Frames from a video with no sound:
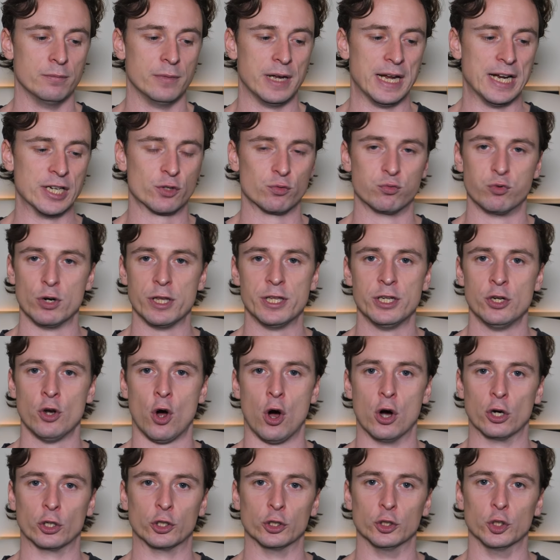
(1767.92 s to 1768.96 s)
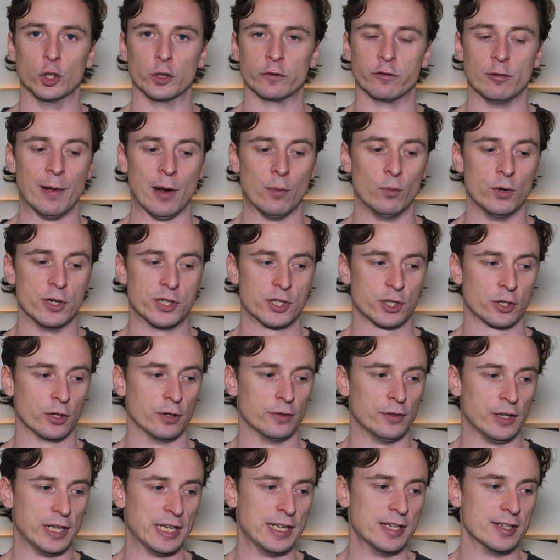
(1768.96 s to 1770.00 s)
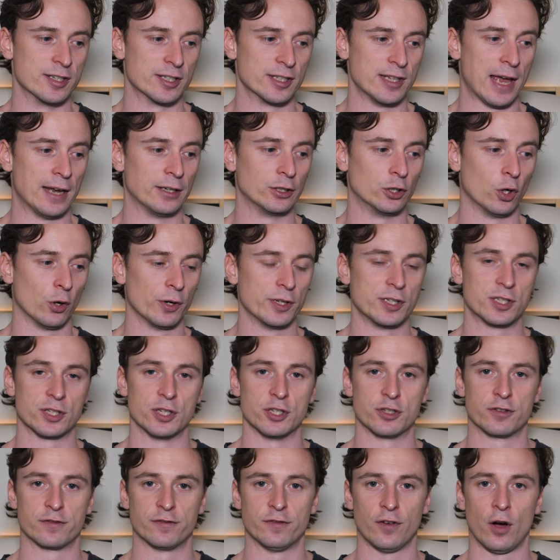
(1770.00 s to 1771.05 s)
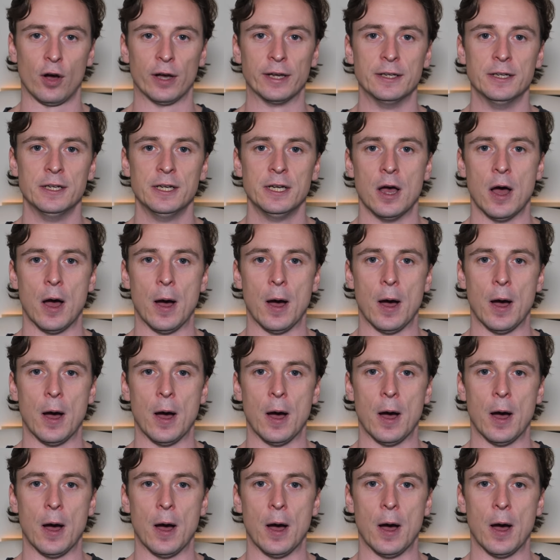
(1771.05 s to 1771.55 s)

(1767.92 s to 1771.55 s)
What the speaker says: it's really not a good look for Ben Whittaker that he has then gone into this fight,